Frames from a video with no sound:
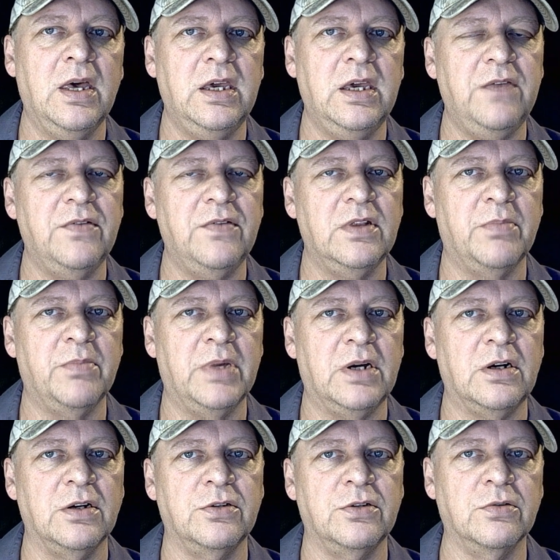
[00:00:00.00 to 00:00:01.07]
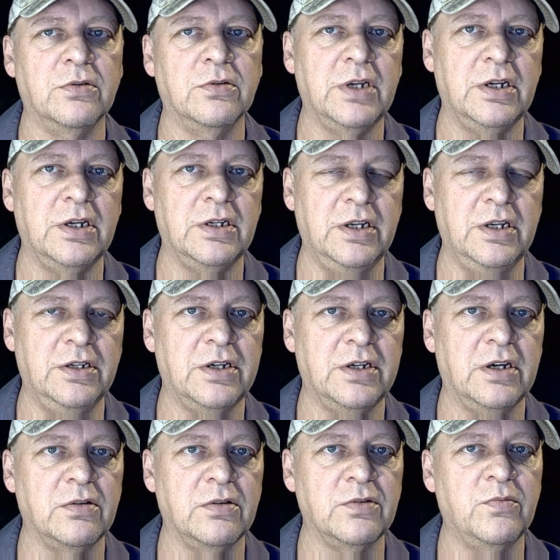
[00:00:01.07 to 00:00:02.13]
Even the better tool testing
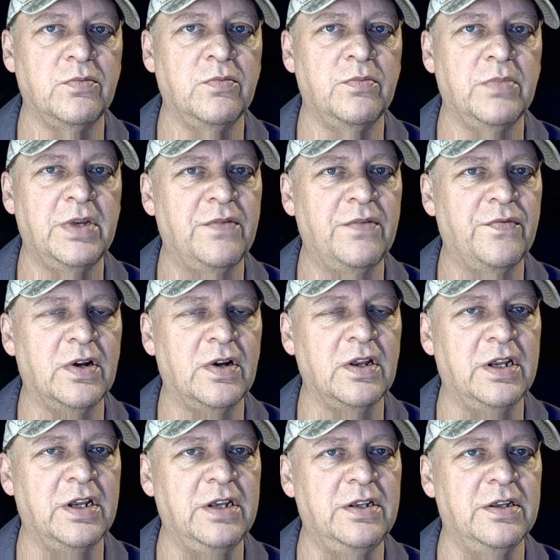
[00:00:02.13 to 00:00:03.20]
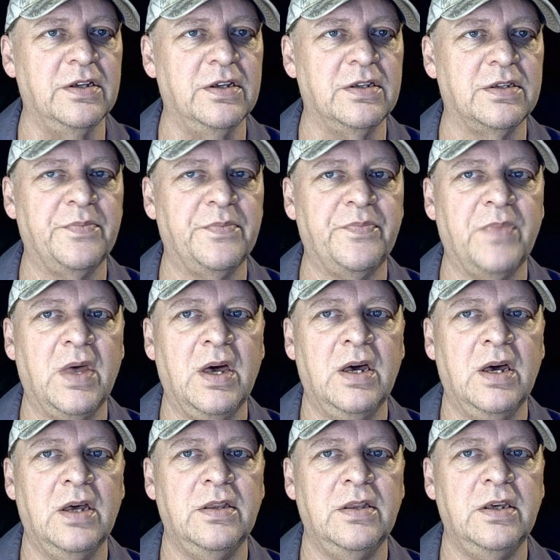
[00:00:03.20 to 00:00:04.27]
channels have fallen into this.
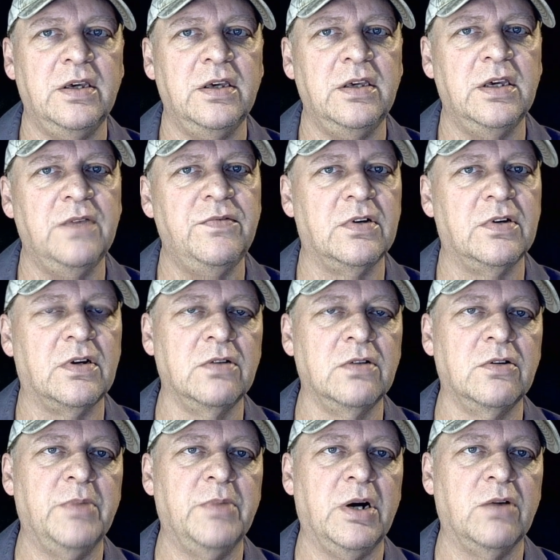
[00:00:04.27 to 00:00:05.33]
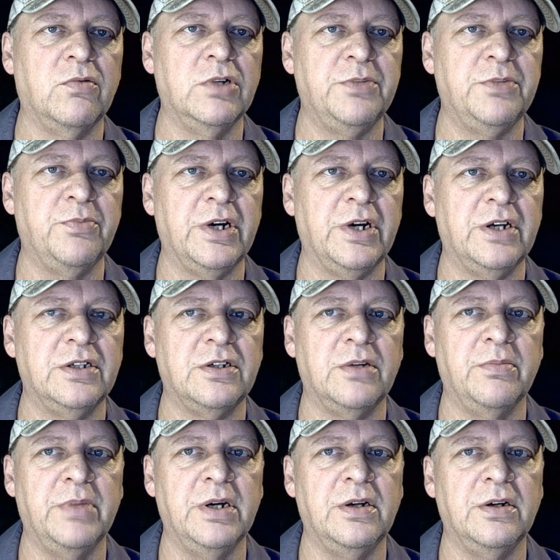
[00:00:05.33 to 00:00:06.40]
They can give you a clue about which brands are
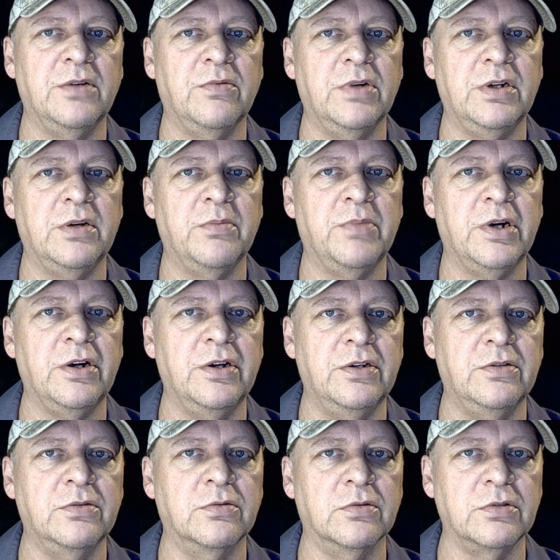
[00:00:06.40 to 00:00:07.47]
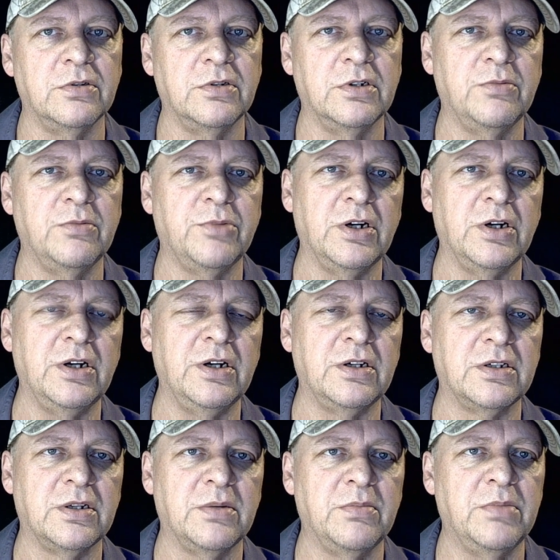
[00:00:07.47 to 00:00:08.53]
better when comparing tools or other
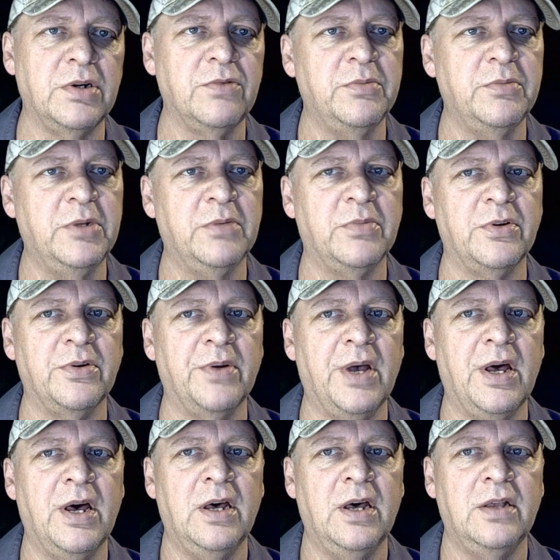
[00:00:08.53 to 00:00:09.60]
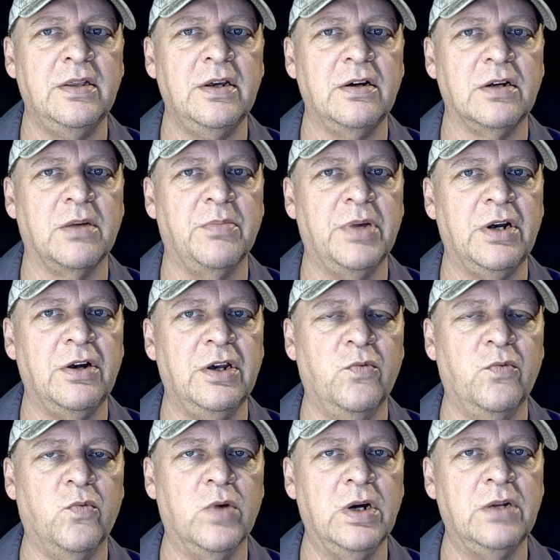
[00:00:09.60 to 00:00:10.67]
products, but remember, they are
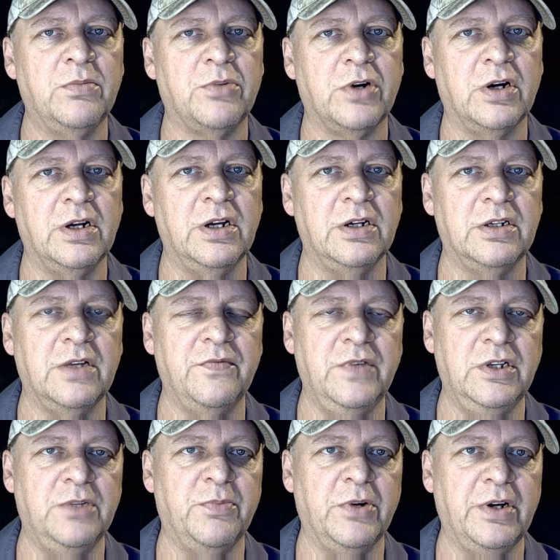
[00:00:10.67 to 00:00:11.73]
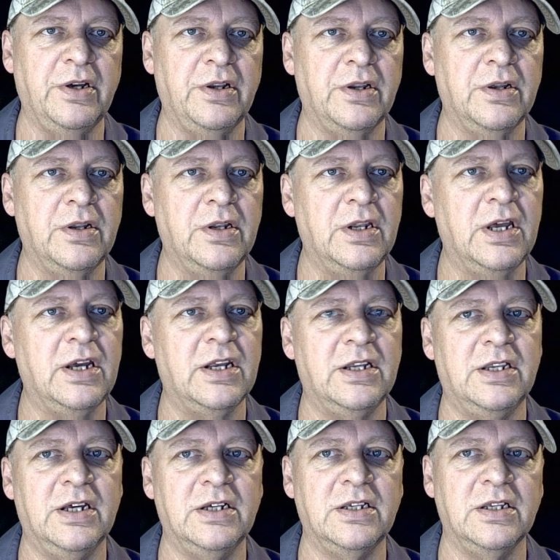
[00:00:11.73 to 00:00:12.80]
comparing one product of each brand, not a
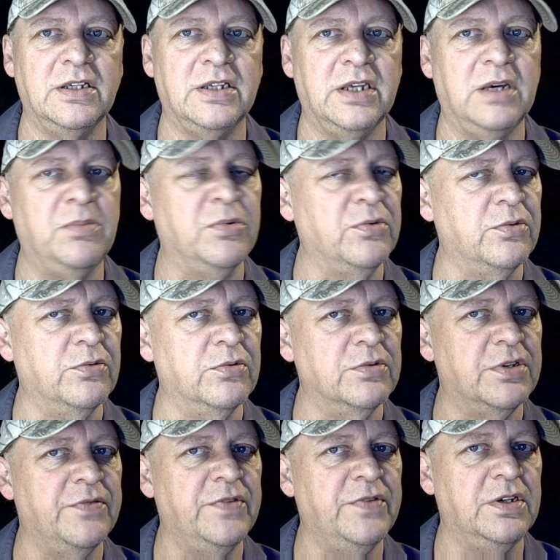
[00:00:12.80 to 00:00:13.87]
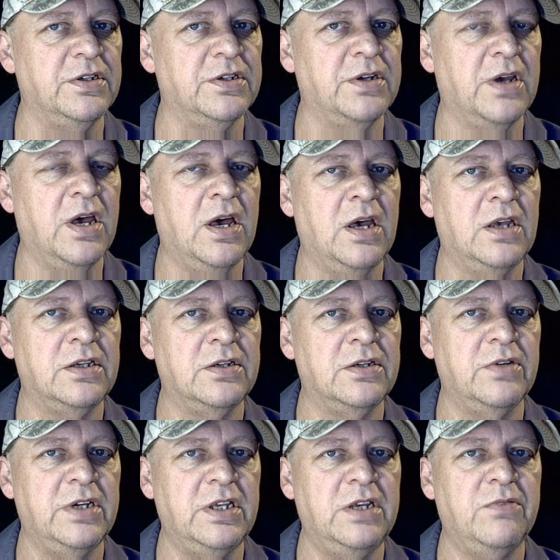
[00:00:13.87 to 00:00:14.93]
dozen sample tools of each,
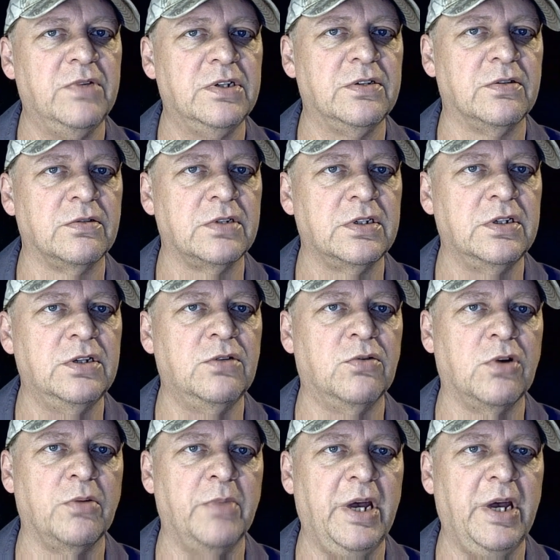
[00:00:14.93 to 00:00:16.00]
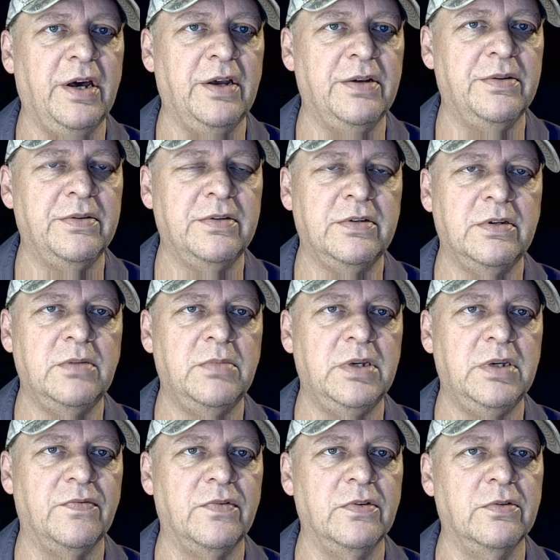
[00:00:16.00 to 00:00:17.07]
so any results, good or bad, could
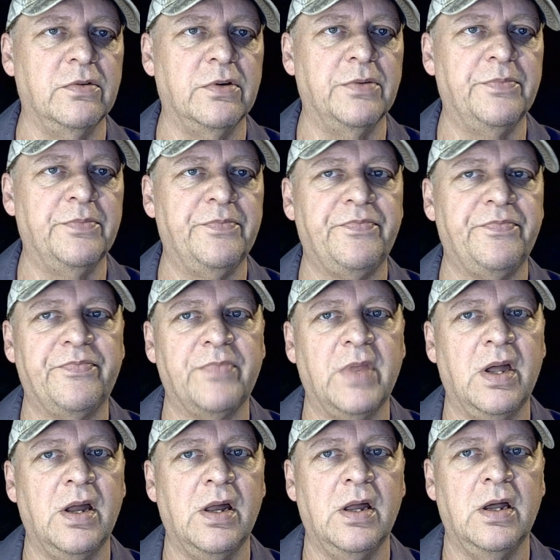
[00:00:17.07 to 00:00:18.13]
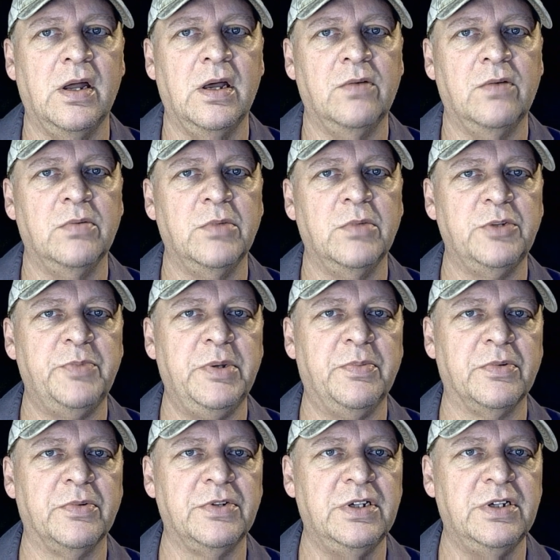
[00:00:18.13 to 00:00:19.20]
be a fluke. What most
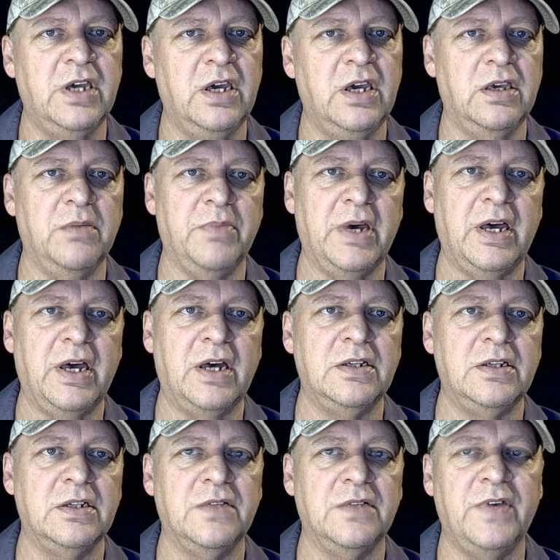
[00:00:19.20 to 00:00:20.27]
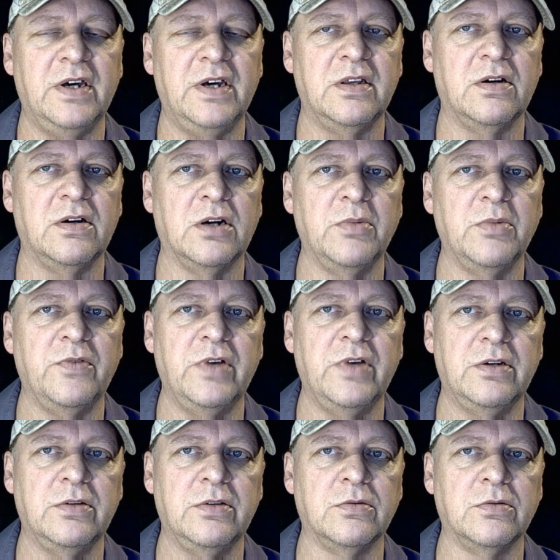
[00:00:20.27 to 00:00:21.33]
people just can't get past is the fact that Harbor
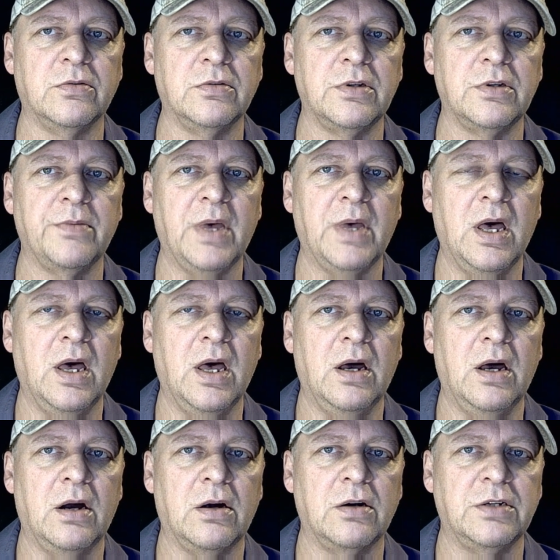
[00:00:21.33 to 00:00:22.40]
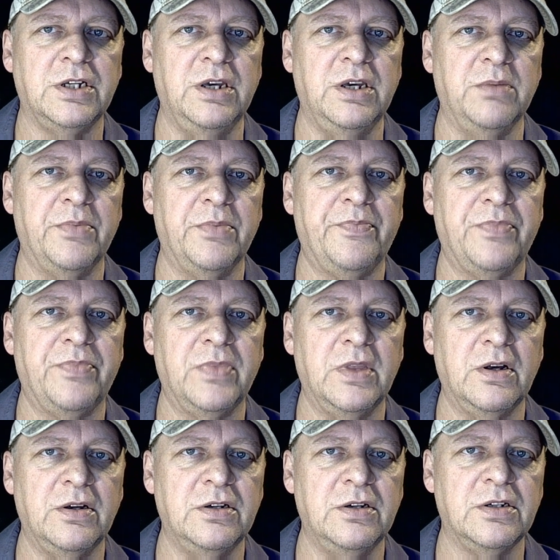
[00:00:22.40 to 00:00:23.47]
Freight tools are cheap.
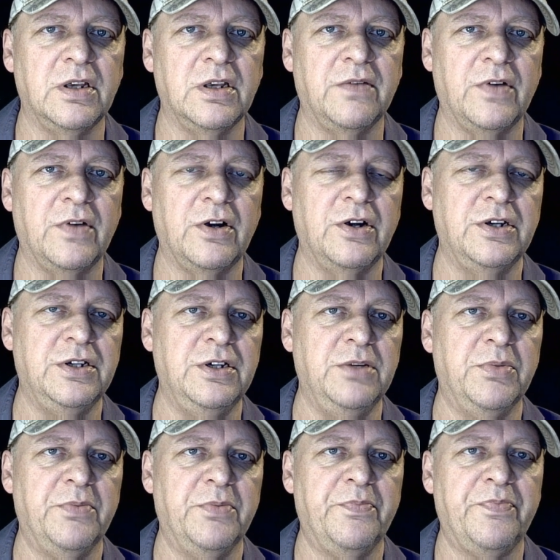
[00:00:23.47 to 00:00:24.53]
They're usually very cheap.